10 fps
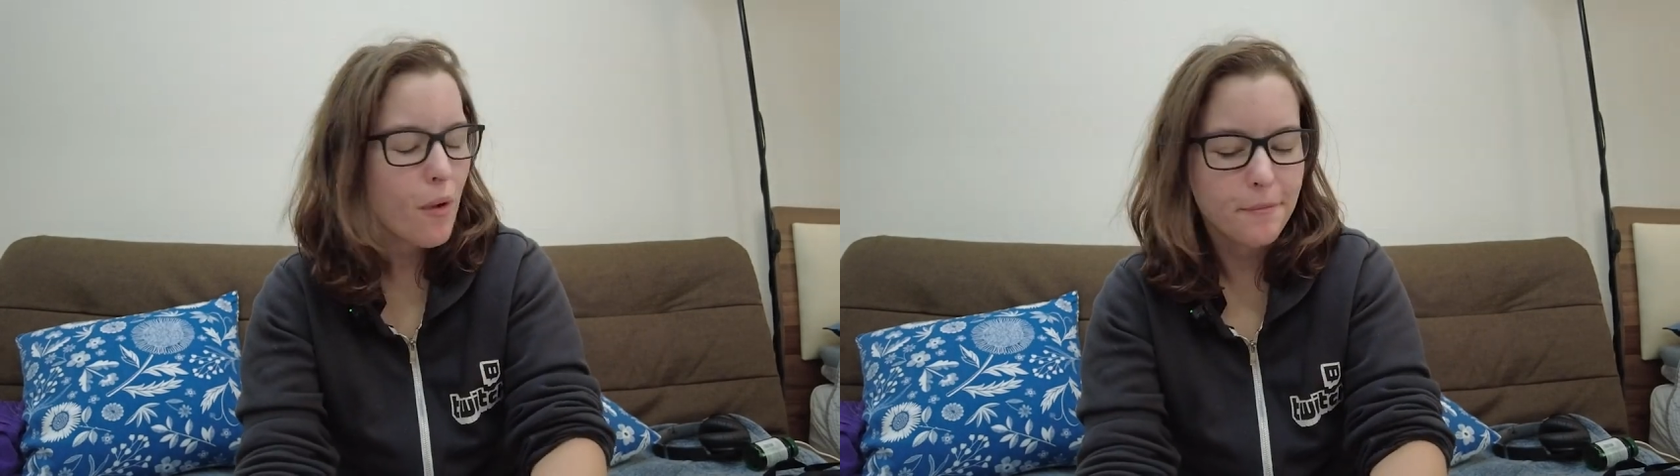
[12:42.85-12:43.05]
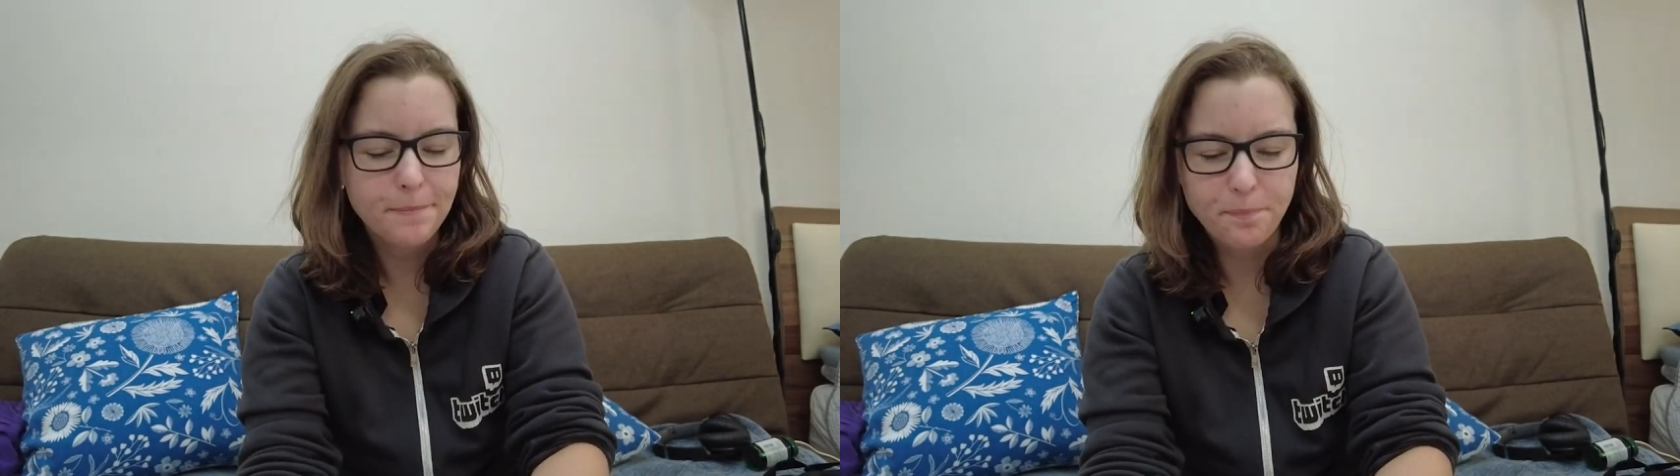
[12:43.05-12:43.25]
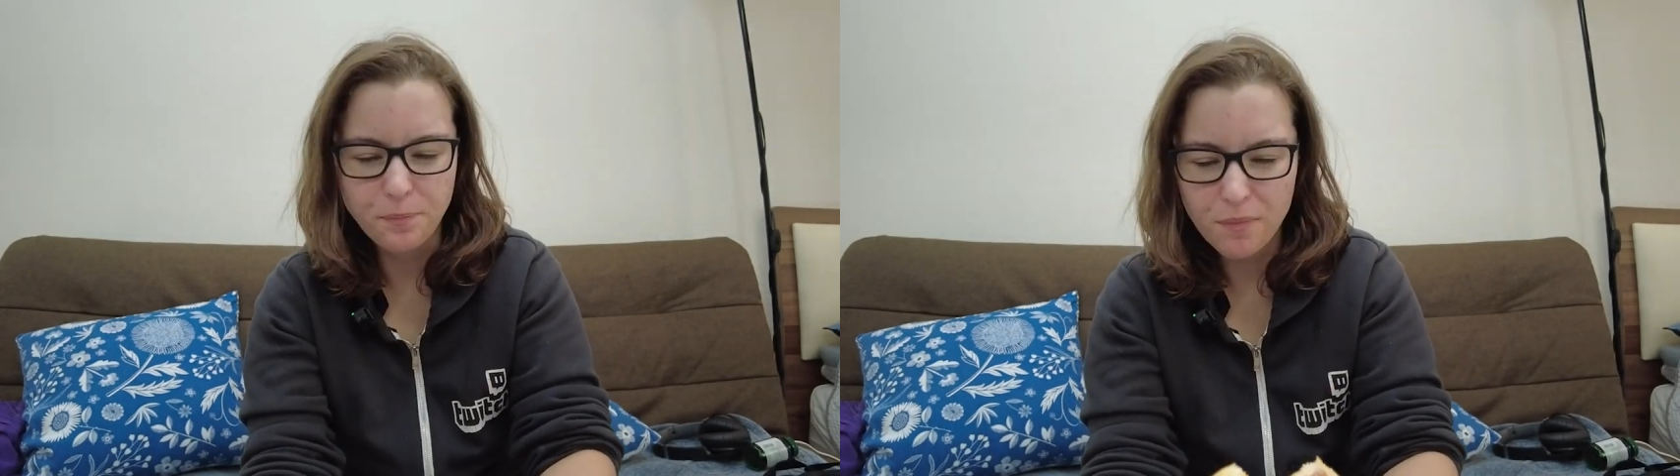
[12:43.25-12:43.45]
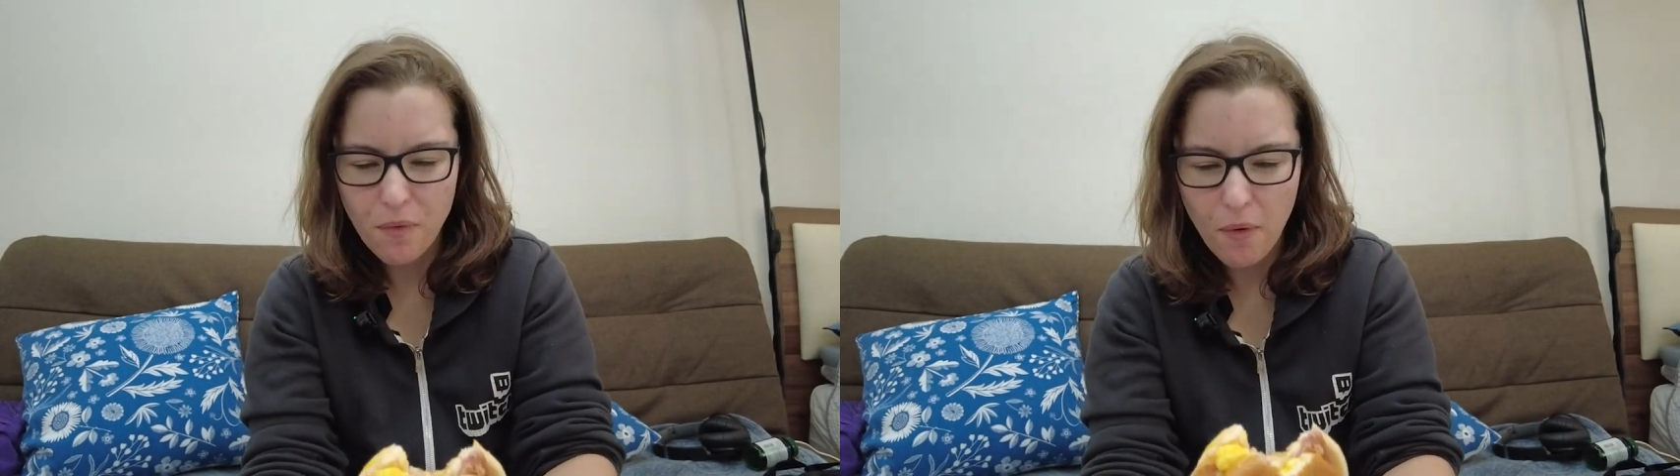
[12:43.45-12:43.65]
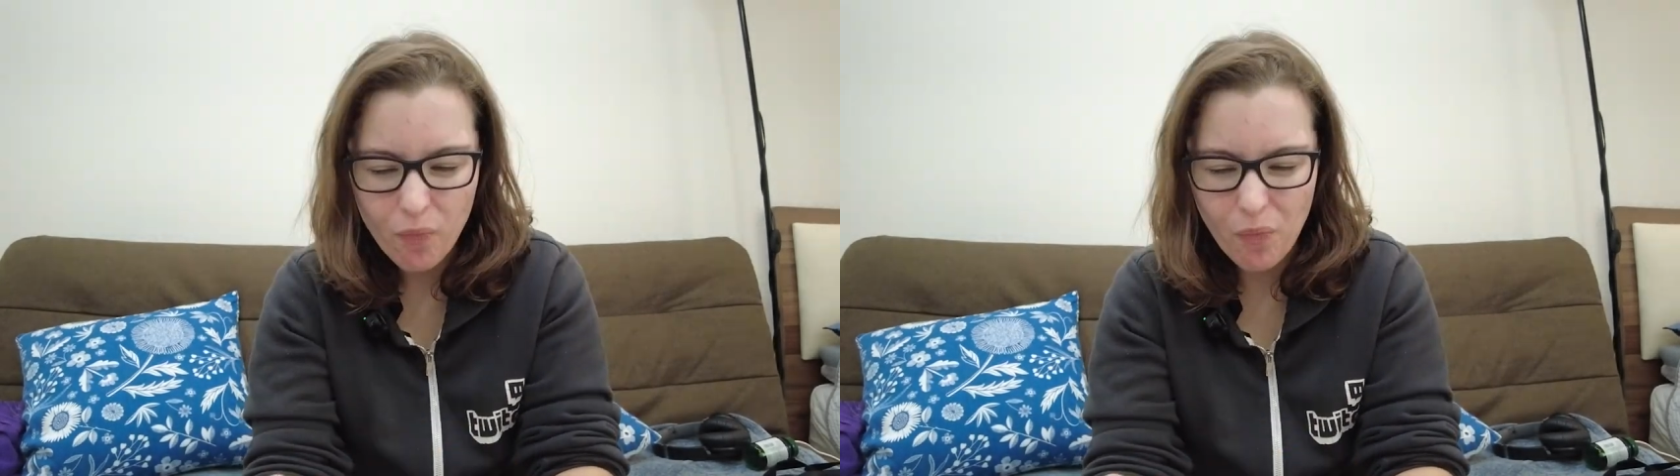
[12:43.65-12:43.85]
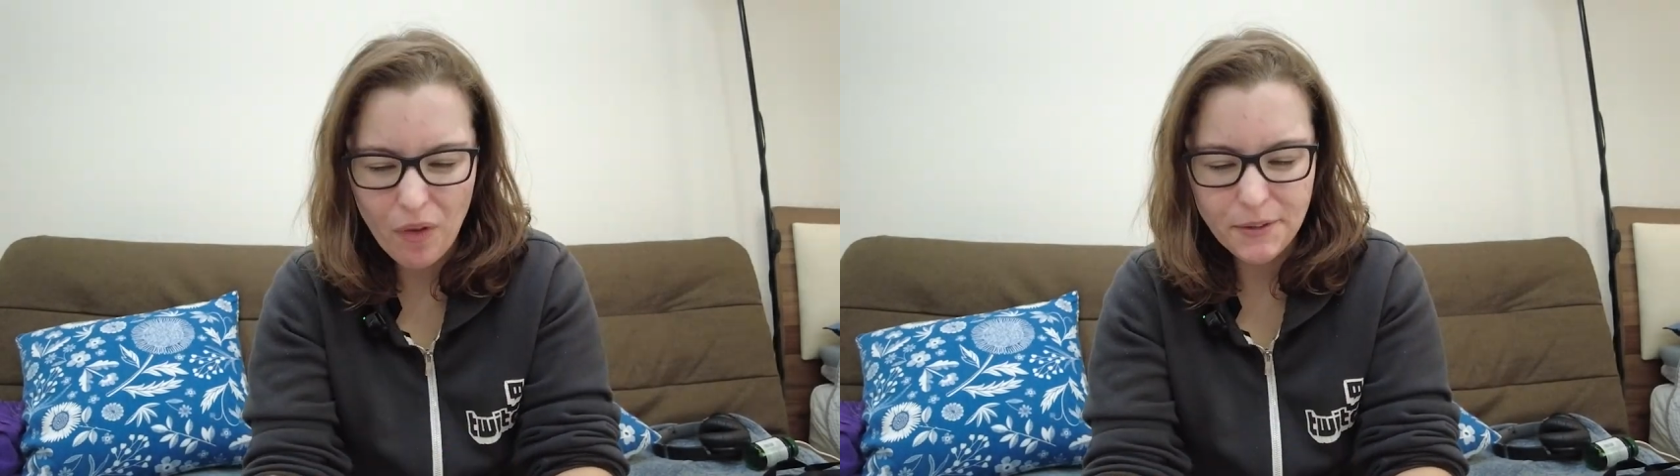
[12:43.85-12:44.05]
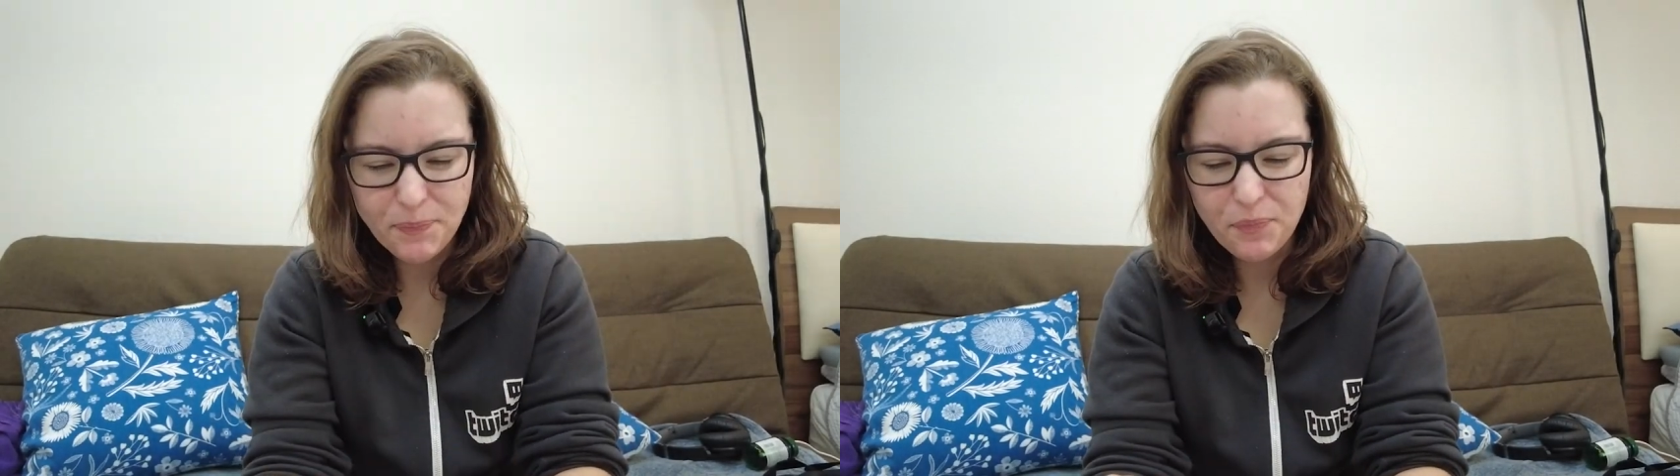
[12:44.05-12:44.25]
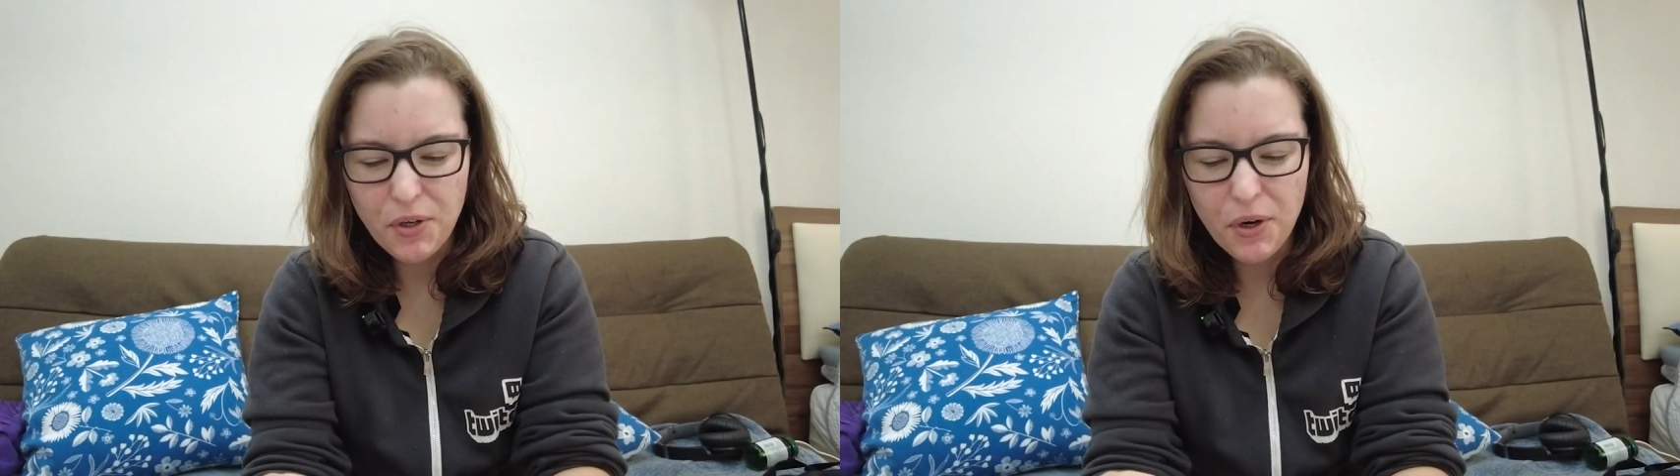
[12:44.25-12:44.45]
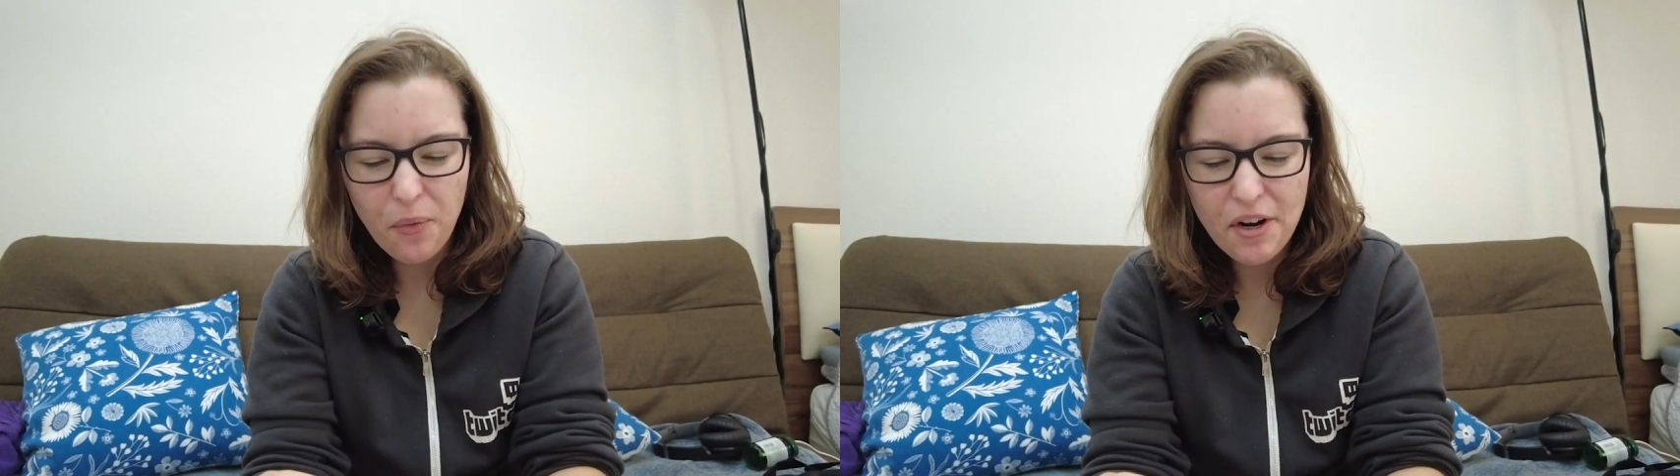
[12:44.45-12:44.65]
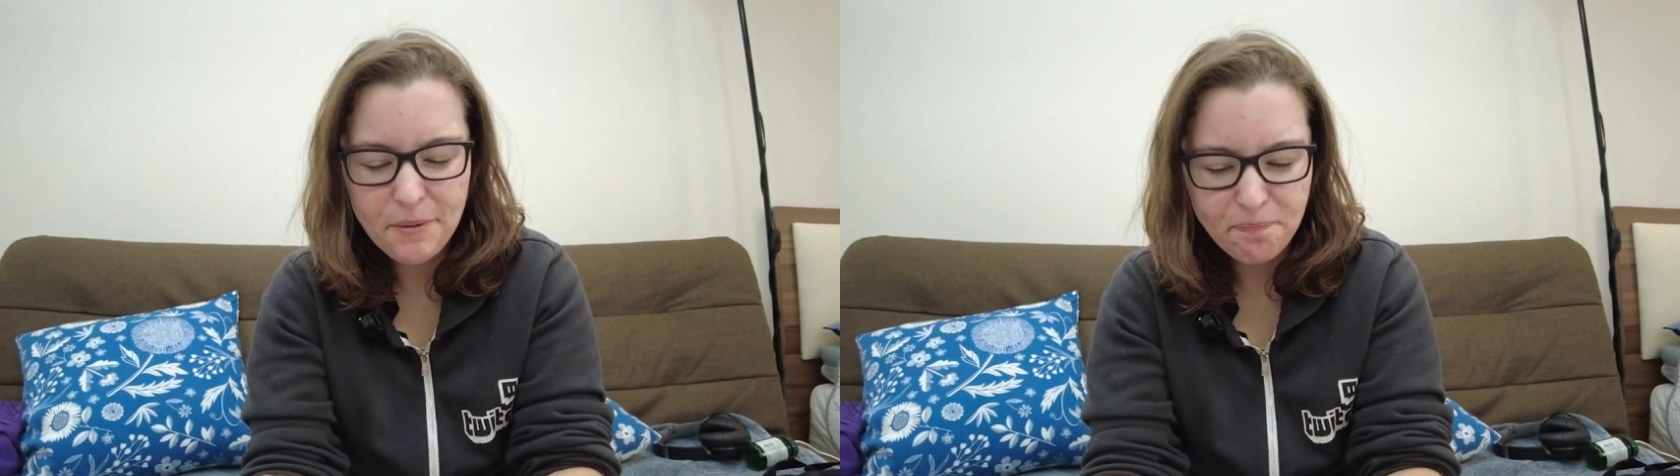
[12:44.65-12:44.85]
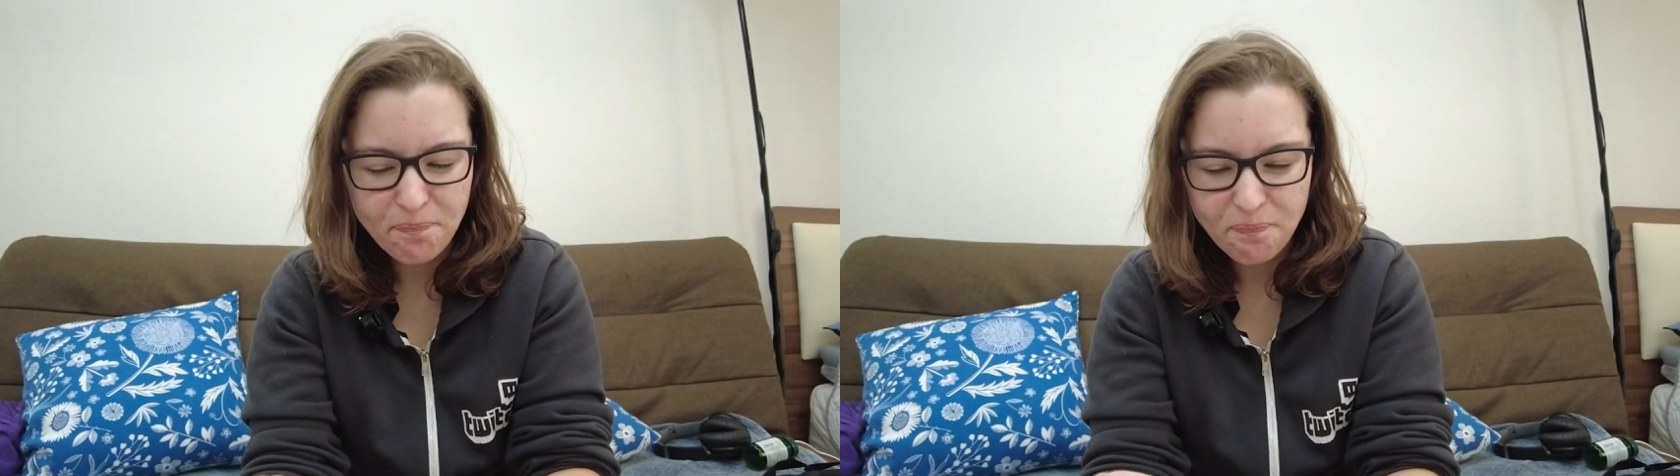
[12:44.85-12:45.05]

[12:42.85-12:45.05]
You know what?